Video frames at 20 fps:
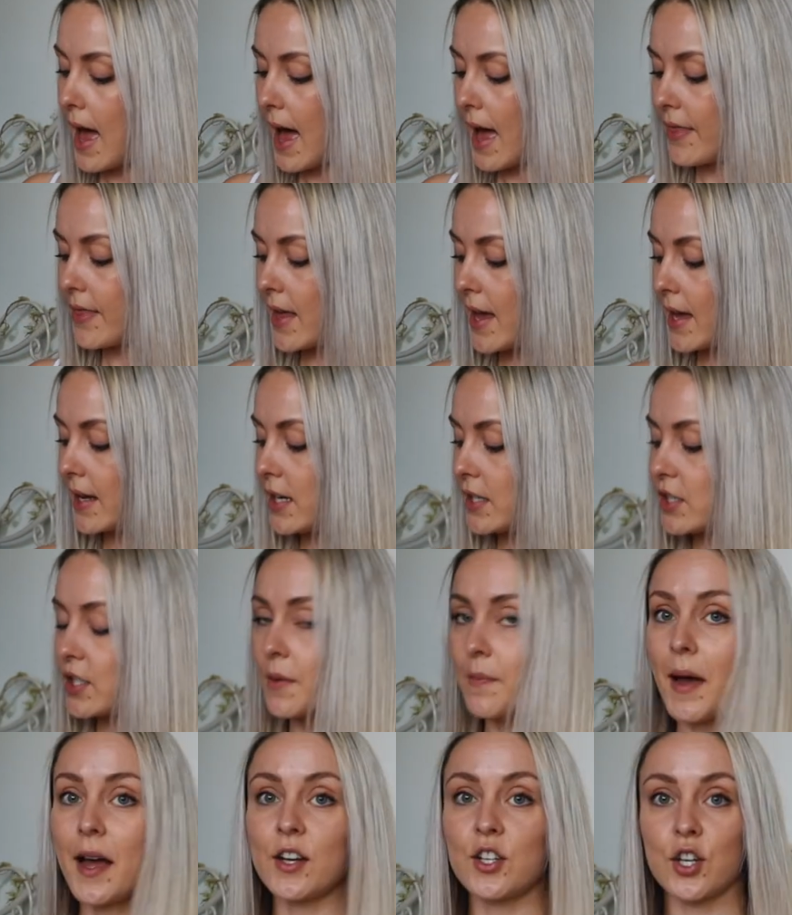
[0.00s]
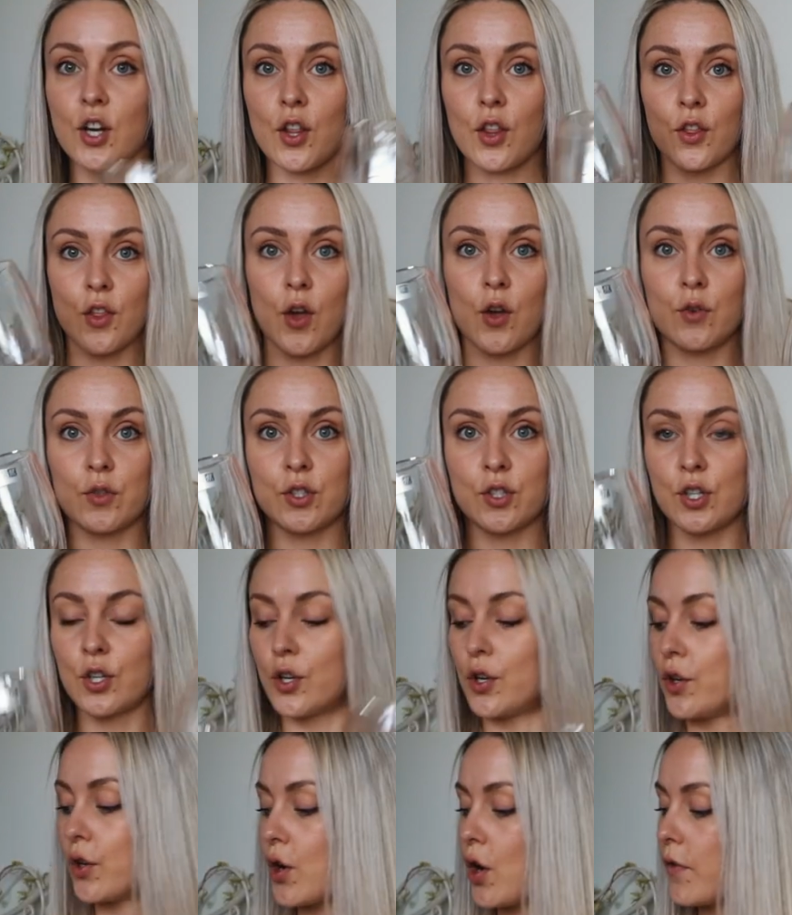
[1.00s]
And then to match those
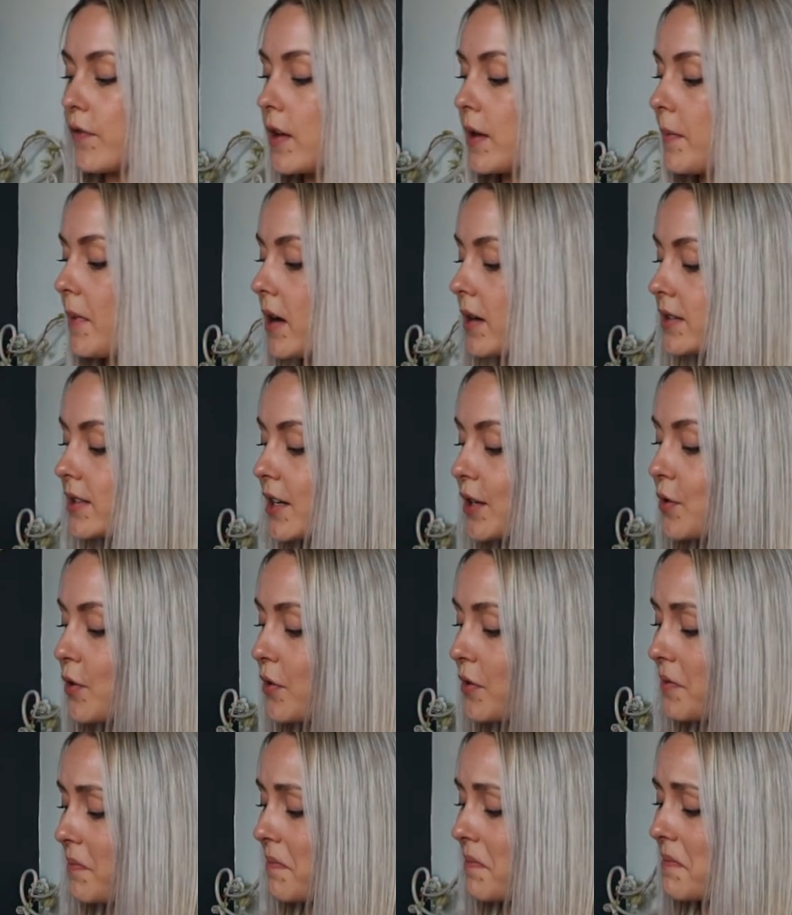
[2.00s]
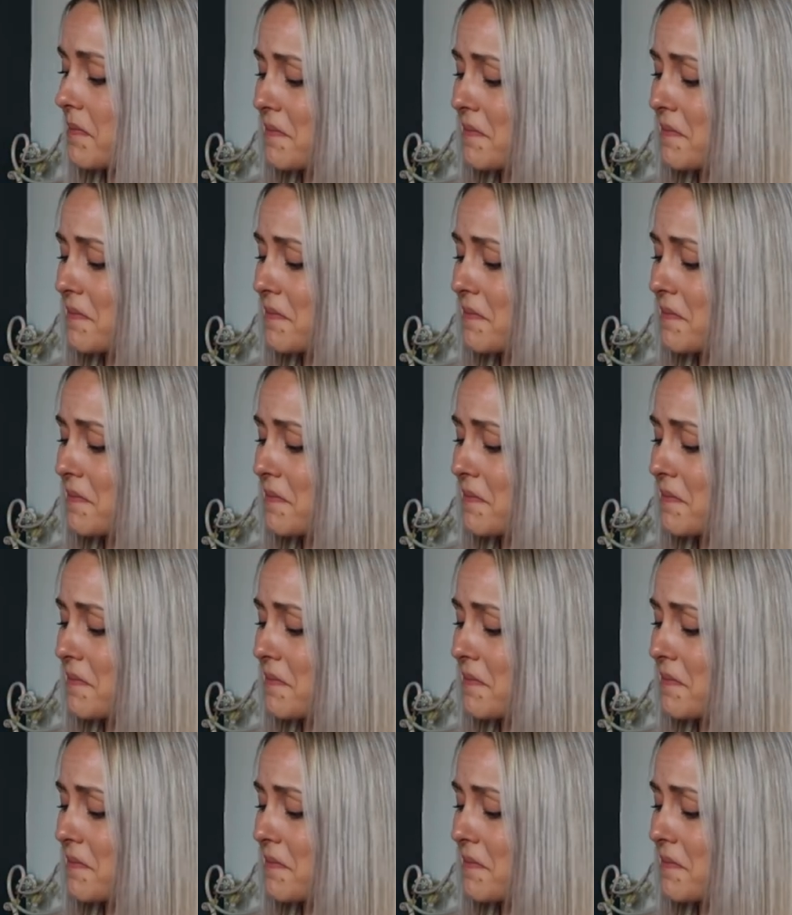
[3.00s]
2 coffee mugs, I got